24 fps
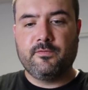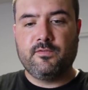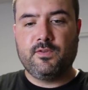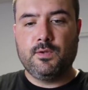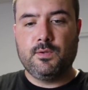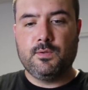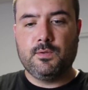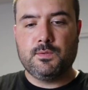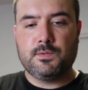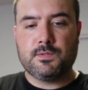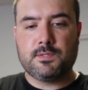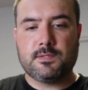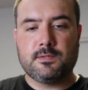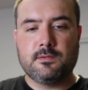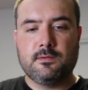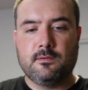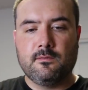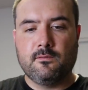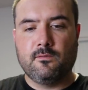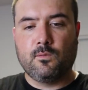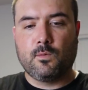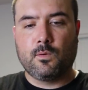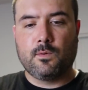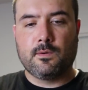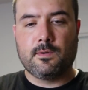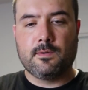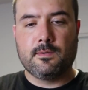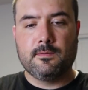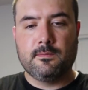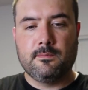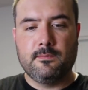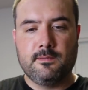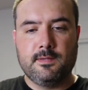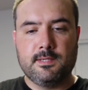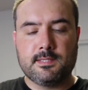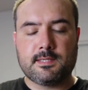fuse
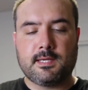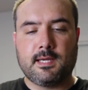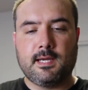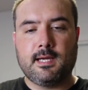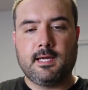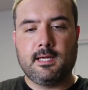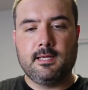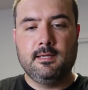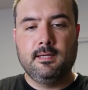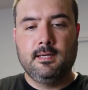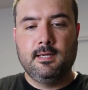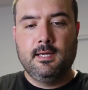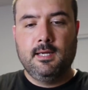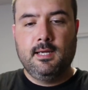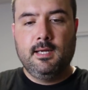for this guy.